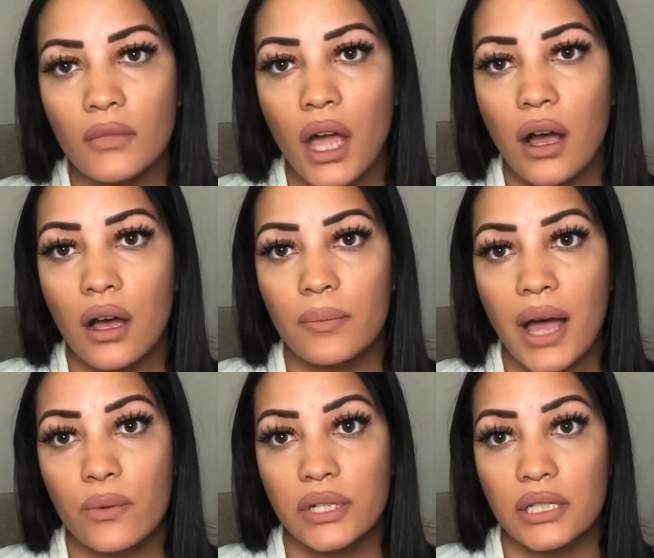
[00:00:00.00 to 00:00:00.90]
I
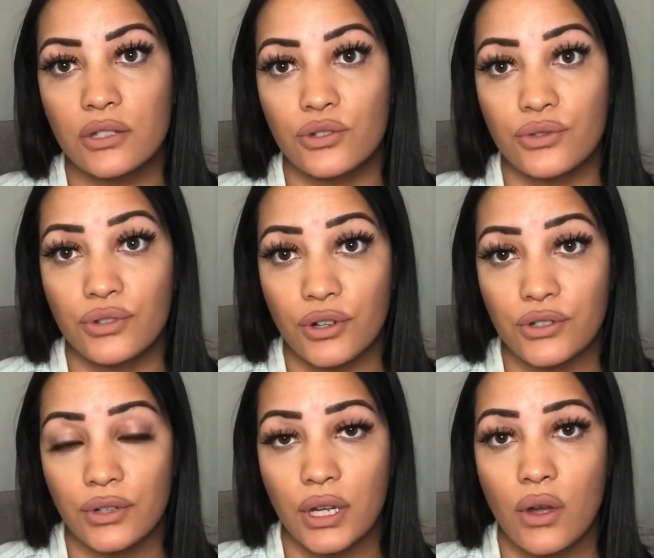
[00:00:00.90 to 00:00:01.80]
would need to do
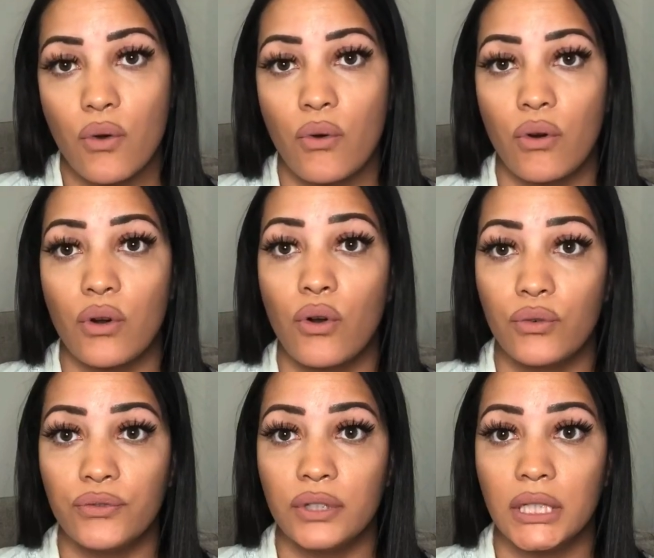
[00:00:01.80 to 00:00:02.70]
surgery, or
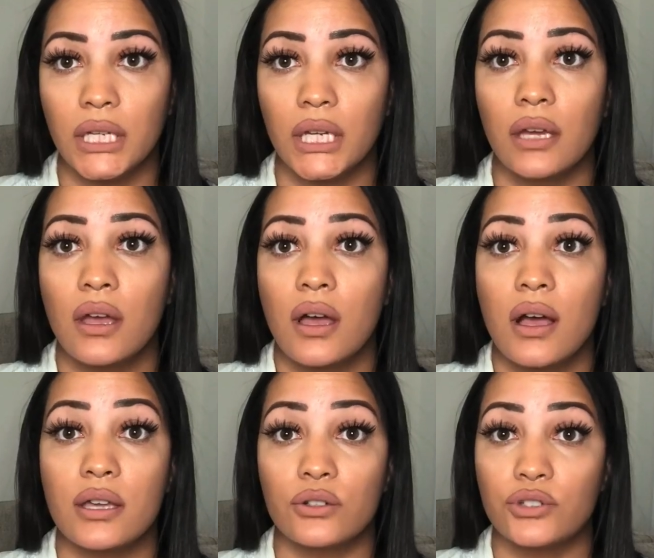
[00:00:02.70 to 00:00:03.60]
hopefully
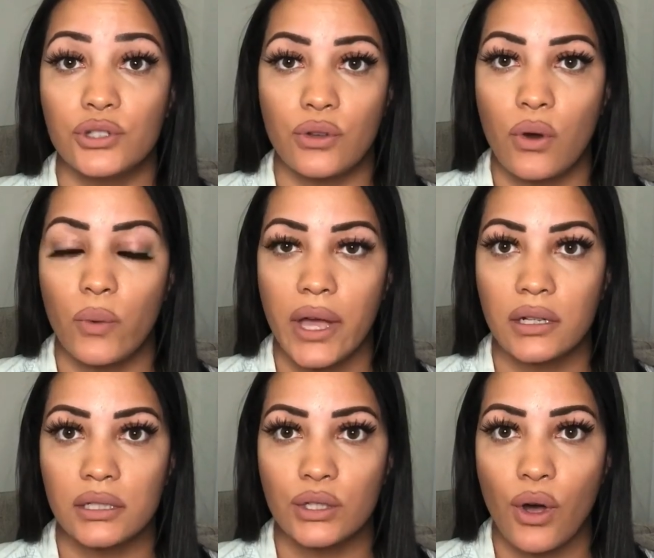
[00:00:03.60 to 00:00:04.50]
it'll just go away on
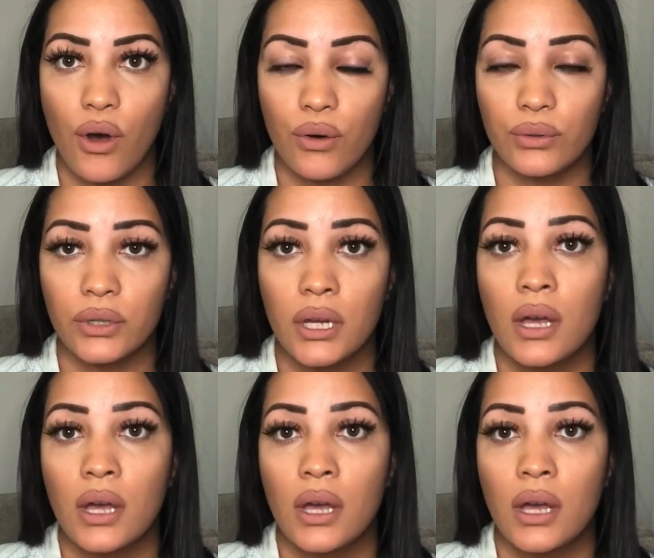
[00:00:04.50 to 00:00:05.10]
its own.